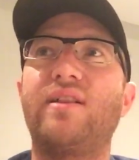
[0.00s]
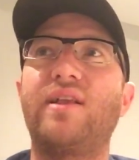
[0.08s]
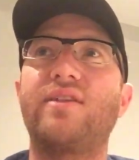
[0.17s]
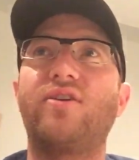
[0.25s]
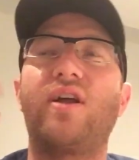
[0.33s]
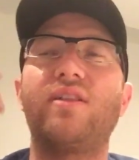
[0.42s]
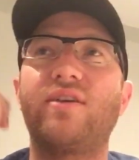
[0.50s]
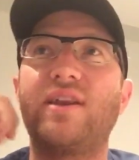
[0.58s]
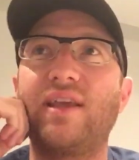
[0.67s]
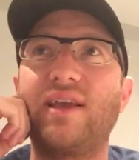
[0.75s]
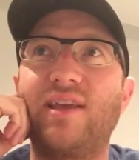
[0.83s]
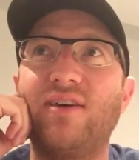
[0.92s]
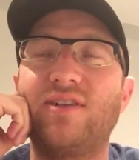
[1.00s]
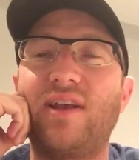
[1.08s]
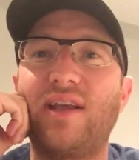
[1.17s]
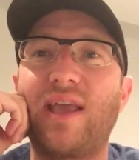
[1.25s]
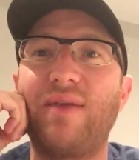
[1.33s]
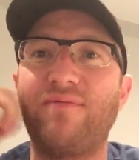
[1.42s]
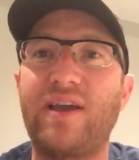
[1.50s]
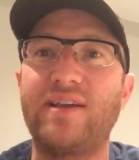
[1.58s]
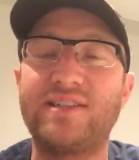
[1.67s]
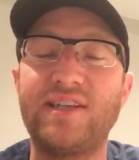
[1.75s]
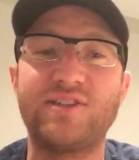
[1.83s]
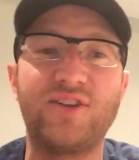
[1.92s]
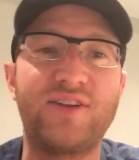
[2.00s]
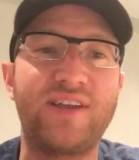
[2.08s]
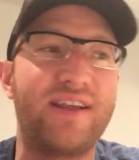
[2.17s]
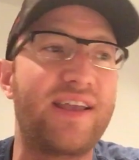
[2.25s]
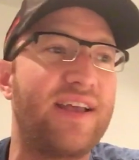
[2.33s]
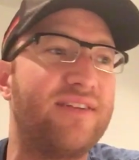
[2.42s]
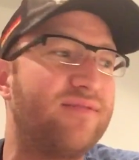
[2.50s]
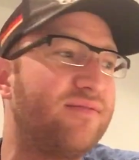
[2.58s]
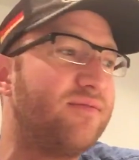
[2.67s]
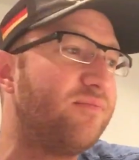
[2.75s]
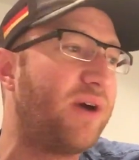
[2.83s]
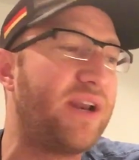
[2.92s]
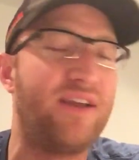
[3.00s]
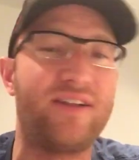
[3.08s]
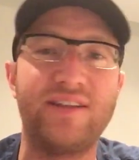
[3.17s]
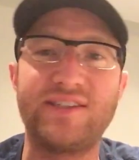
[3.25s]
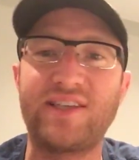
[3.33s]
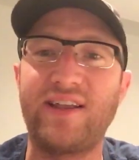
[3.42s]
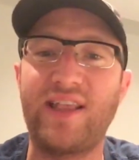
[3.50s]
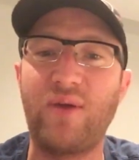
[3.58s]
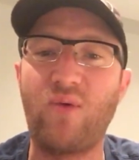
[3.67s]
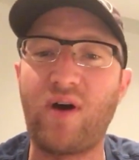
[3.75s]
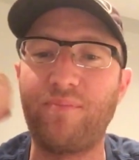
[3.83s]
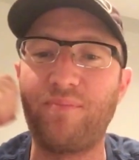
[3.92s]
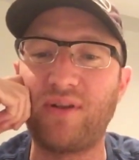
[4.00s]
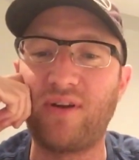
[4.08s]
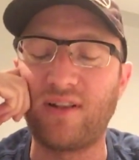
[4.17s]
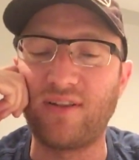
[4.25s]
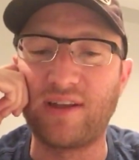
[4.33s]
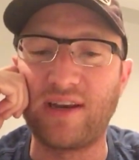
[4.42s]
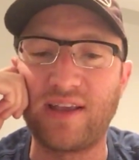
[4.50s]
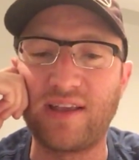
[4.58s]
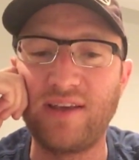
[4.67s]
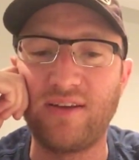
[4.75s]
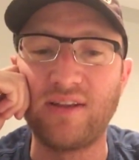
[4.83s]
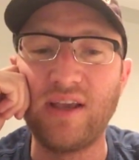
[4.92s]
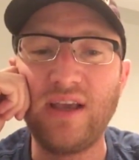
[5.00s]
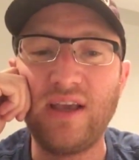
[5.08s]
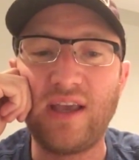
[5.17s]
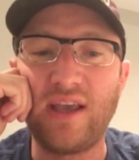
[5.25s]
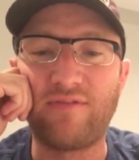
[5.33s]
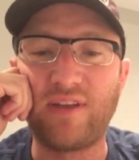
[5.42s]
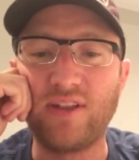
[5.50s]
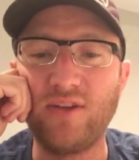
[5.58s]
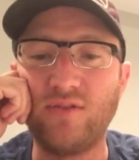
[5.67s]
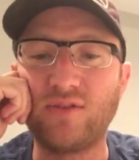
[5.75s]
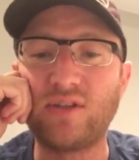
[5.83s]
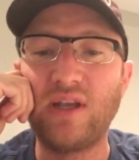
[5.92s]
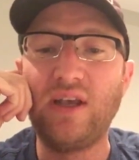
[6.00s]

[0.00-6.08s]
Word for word: Like they're not looking to get killed on a game. Vegas is looking to get money on the side they want, but they're not looking to get killed if they lose.